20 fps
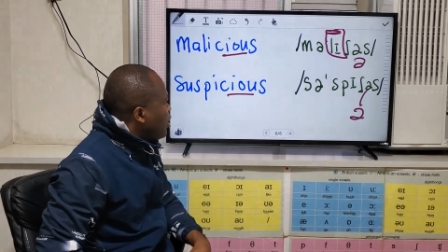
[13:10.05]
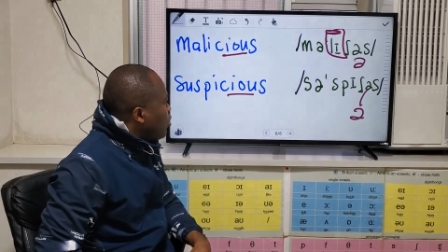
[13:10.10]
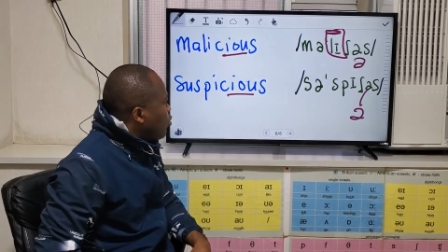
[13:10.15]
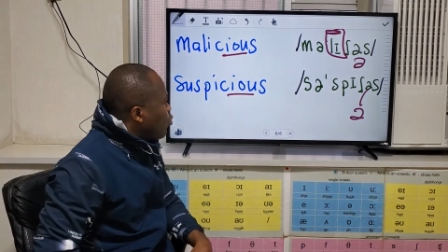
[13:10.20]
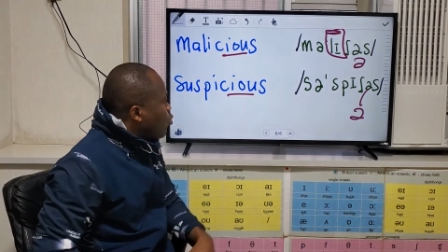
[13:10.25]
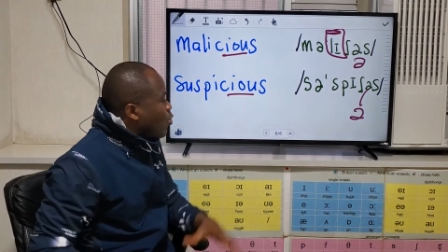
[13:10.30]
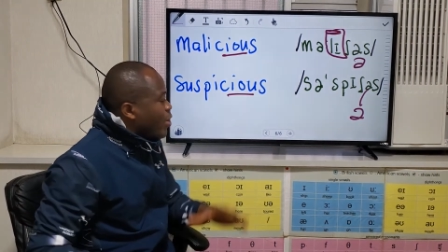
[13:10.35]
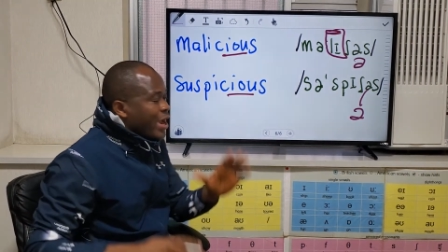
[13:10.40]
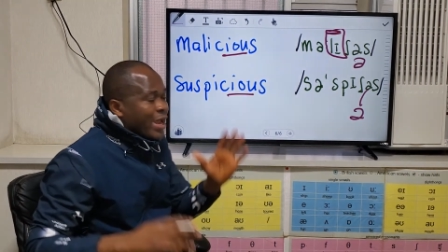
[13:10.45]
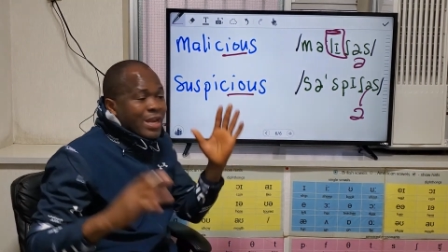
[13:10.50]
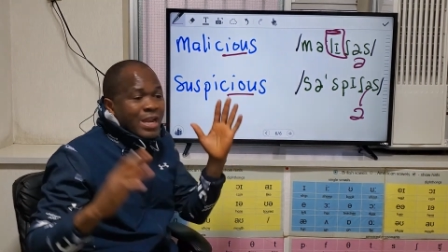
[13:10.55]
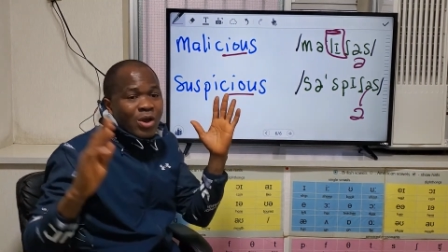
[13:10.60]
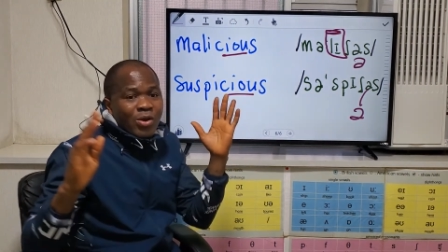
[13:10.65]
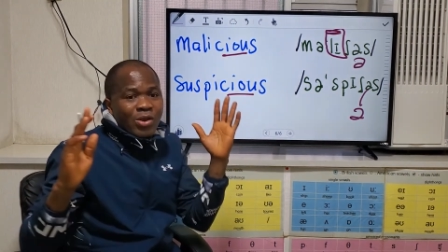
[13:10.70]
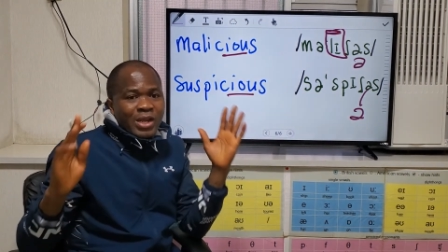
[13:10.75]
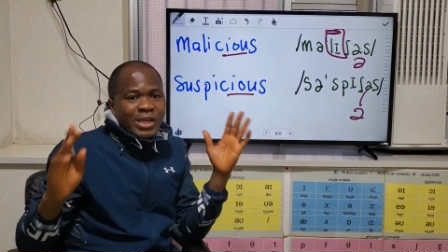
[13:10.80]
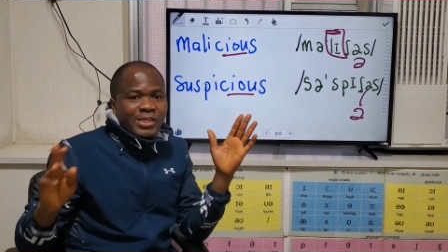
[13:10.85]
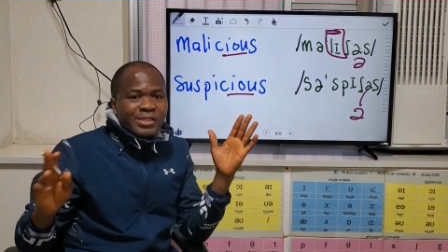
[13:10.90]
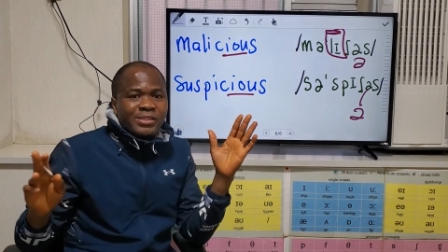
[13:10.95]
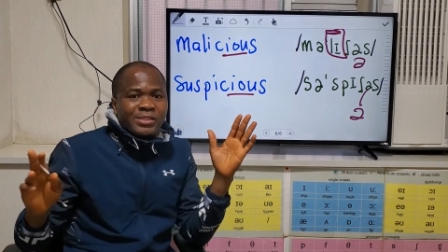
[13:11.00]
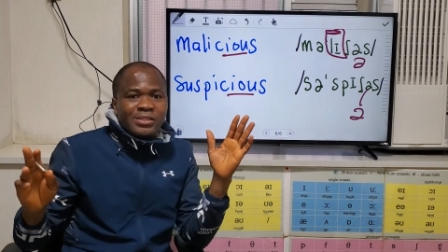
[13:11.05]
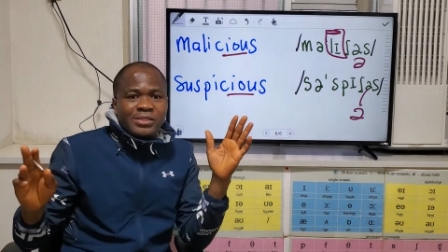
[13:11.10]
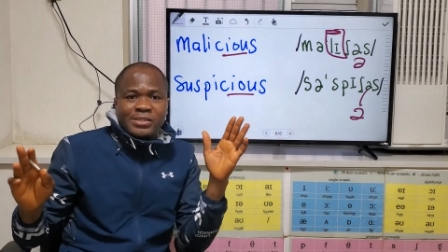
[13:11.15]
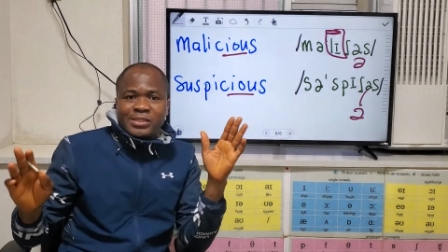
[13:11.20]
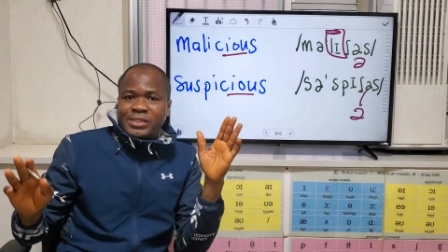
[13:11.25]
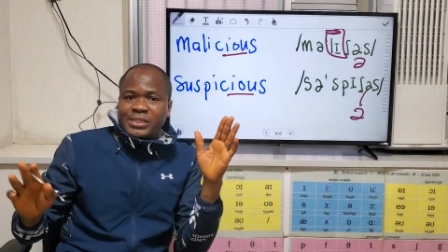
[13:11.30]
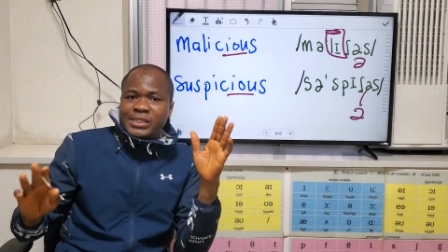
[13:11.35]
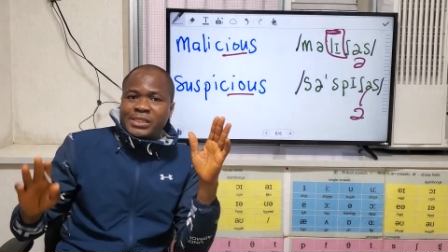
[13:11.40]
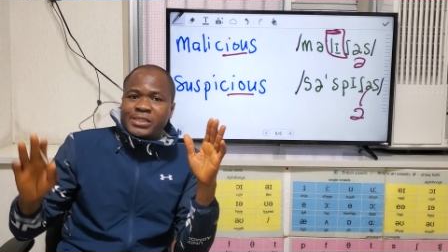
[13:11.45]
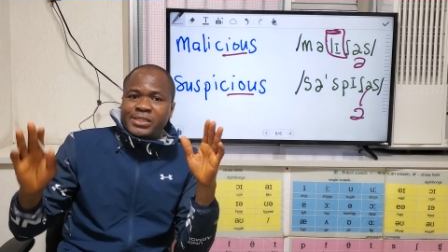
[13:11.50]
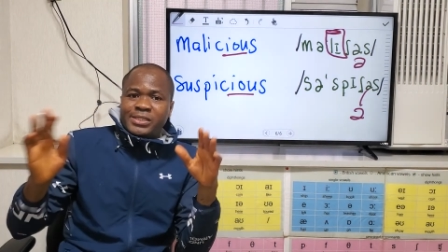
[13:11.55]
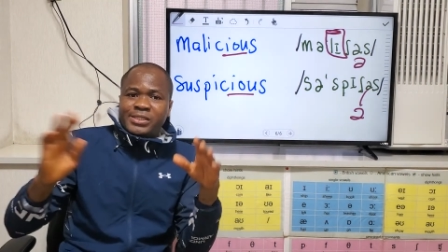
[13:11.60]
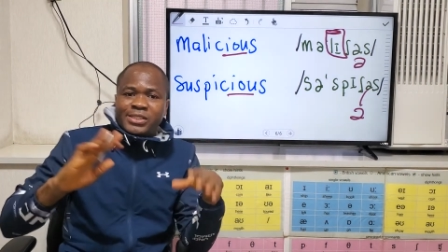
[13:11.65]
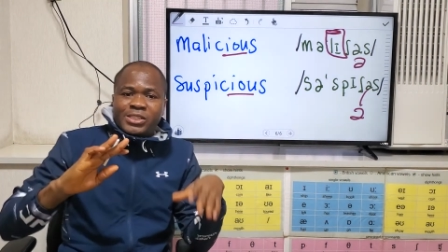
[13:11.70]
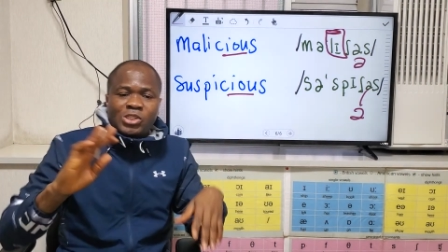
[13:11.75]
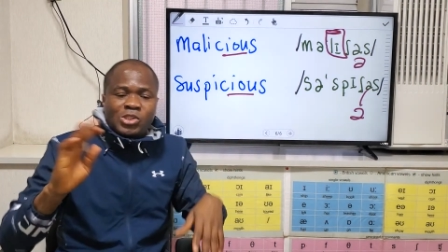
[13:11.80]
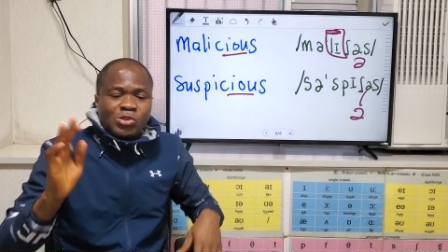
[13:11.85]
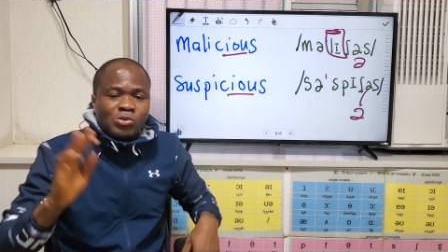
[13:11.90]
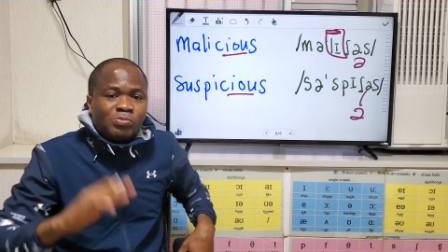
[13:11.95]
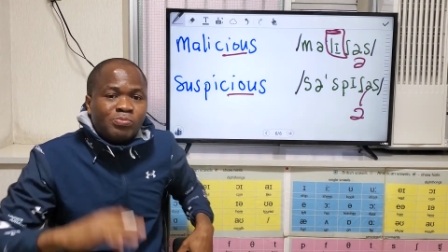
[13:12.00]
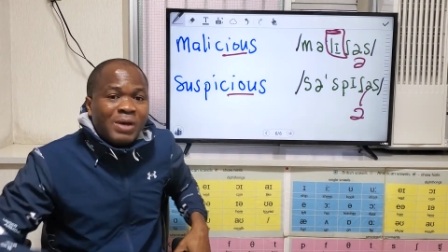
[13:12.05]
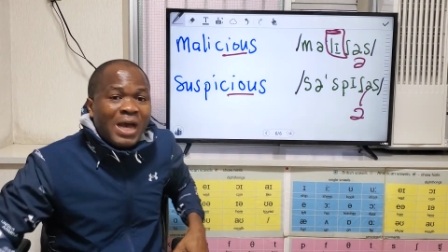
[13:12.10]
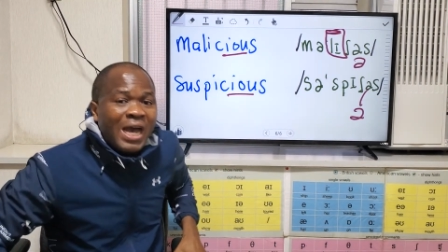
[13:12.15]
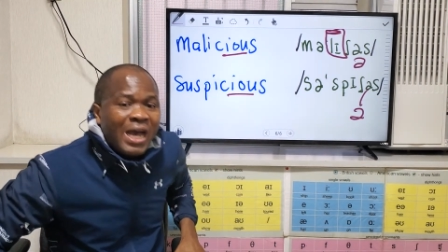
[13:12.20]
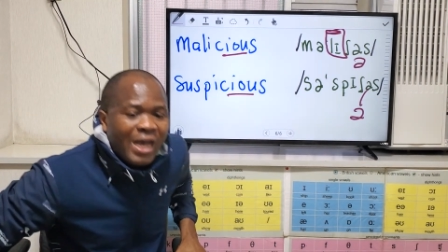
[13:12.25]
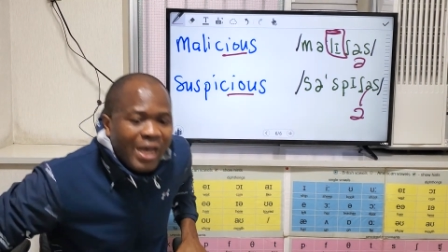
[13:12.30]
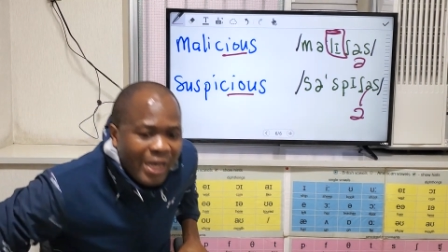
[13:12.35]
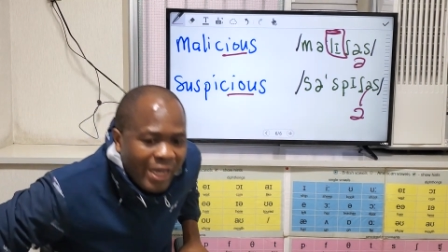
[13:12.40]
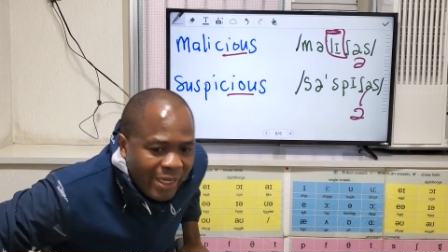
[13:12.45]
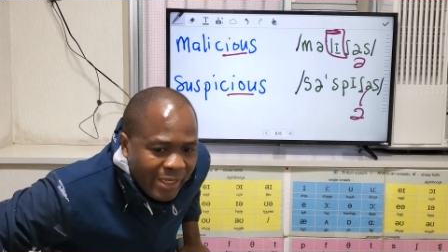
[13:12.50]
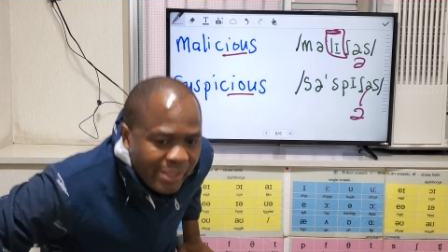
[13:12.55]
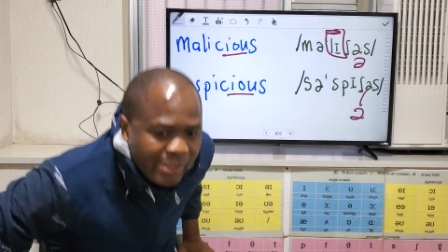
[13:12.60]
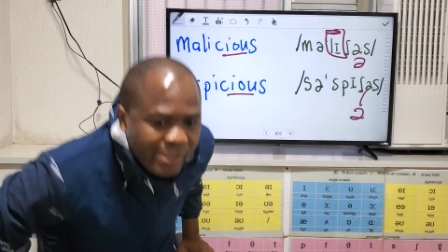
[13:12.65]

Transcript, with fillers: We'll end our lesson and see you. Bye.